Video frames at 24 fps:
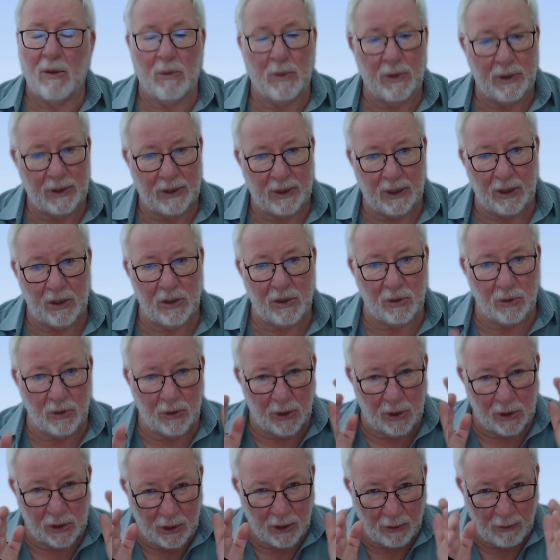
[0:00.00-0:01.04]
What's the issue?
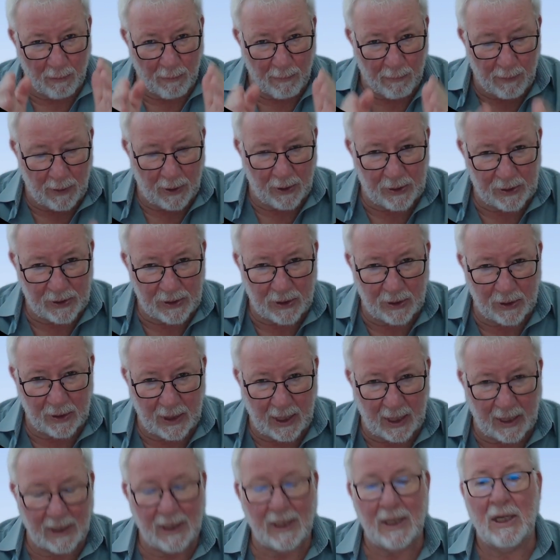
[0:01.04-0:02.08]
So you focus on
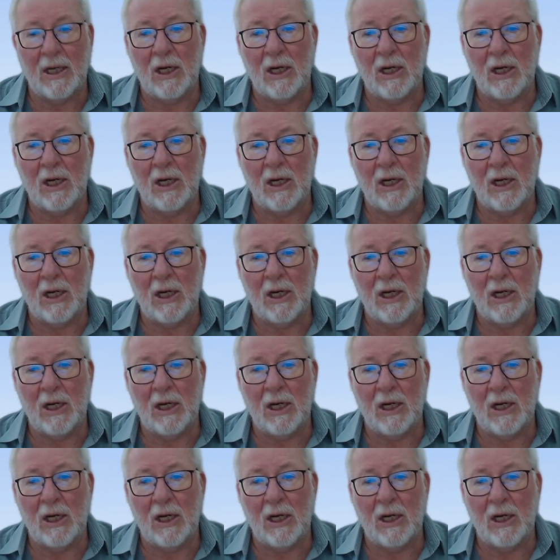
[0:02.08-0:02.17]
that,